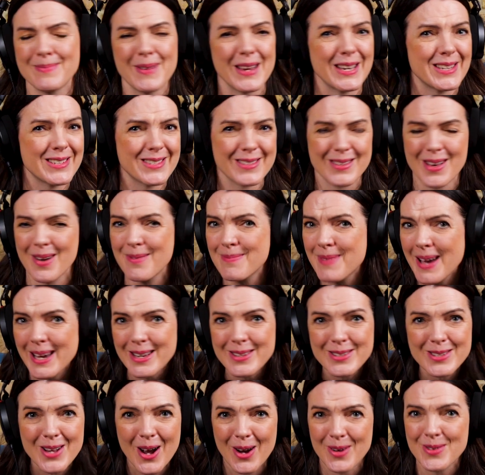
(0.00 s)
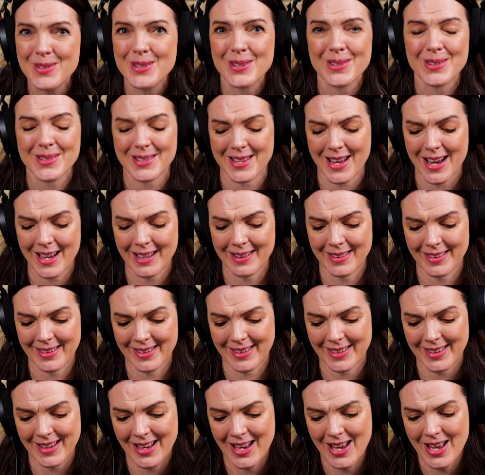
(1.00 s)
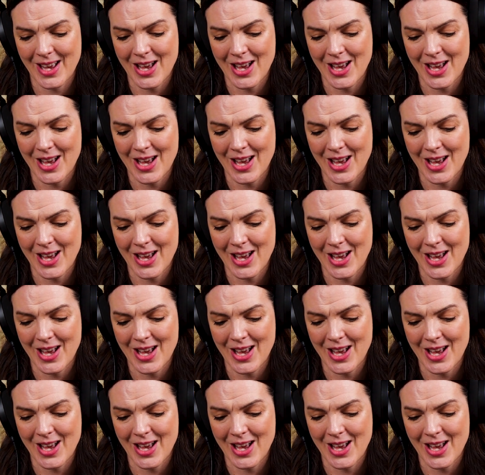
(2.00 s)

makes makes total sense.